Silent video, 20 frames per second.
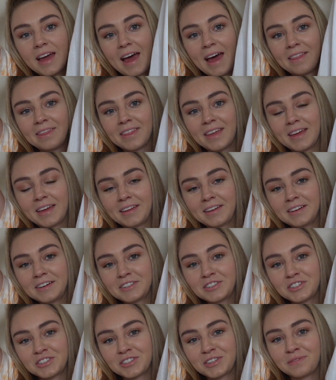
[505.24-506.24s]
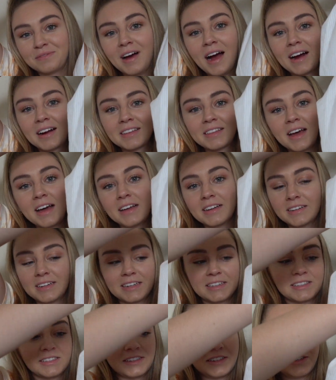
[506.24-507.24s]
And then just the fact that
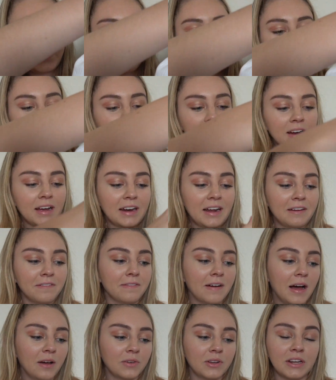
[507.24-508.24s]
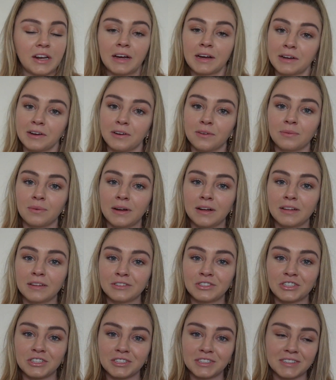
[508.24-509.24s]
it's Dior and I found it at
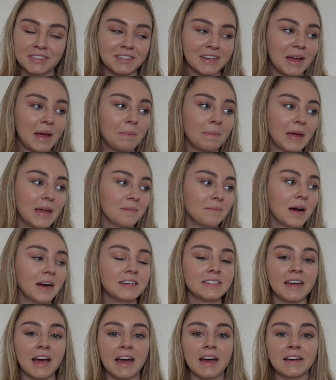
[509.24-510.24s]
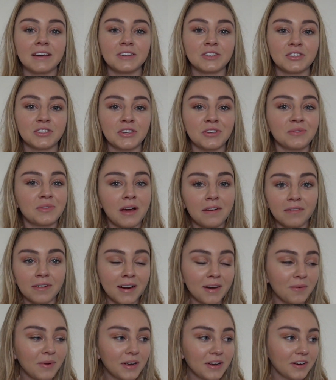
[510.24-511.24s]
Goodwill just made my day. So you never
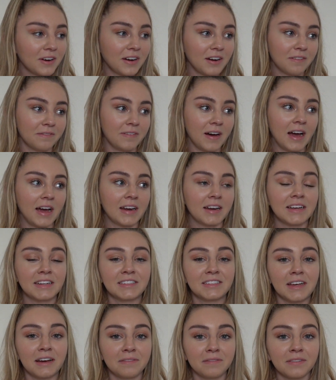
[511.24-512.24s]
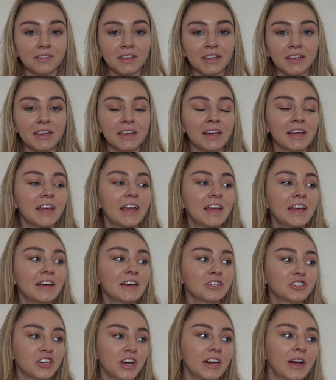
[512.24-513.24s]
know what you're gonna find. Definitely
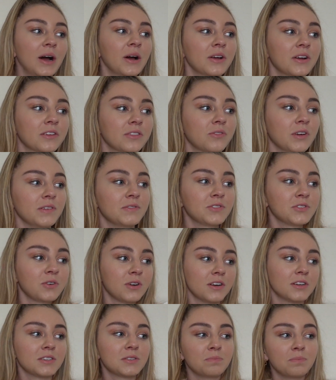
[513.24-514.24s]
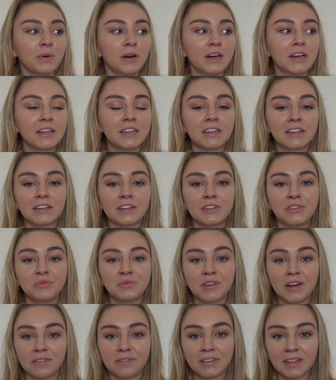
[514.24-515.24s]
check out your thrift stores, but you
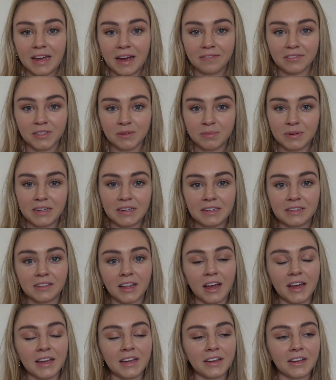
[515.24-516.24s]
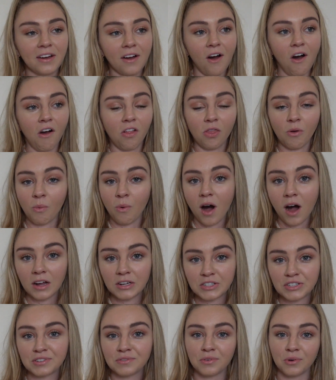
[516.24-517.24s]
definitely have to be like on the
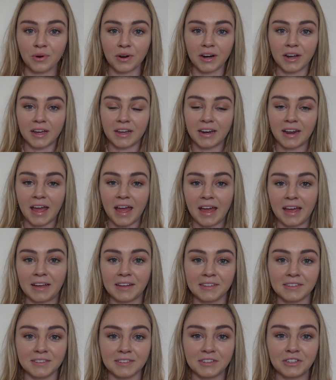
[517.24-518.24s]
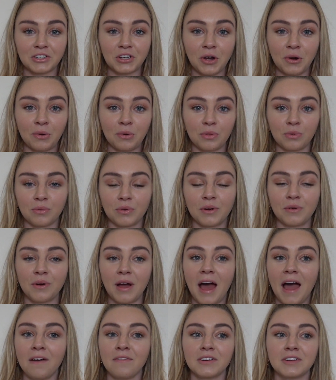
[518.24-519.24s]
watch for it and go through
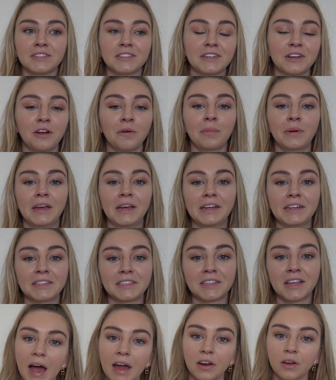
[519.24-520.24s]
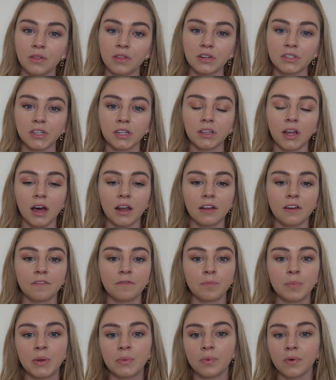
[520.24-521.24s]
every single piece. I know there's a lot
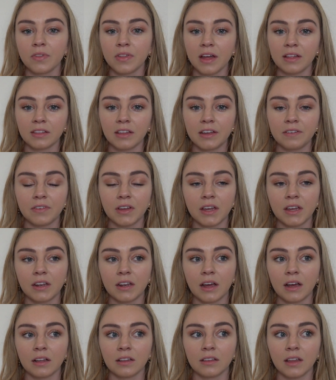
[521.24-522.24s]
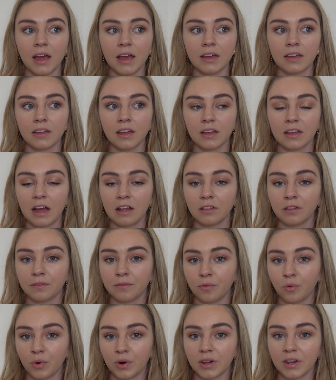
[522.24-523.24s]
of people that live in like
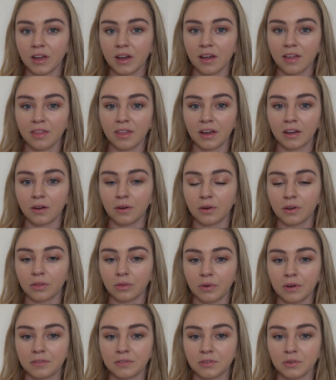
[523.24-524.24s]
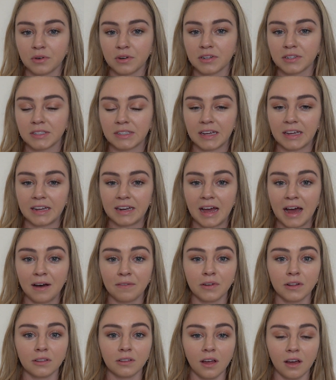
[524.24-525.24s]
California that go to thrift stores and
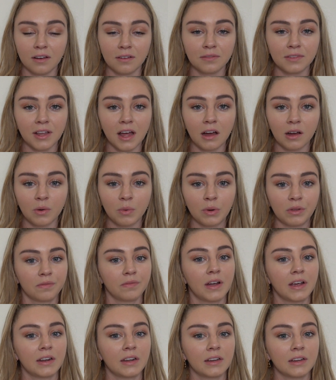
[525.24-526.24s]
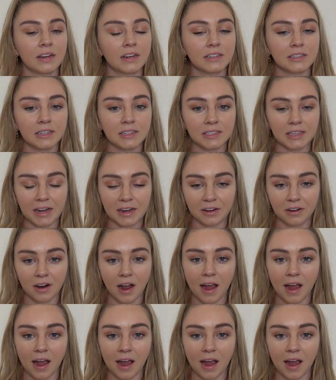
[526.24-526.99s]
have a lot of luck with finding designer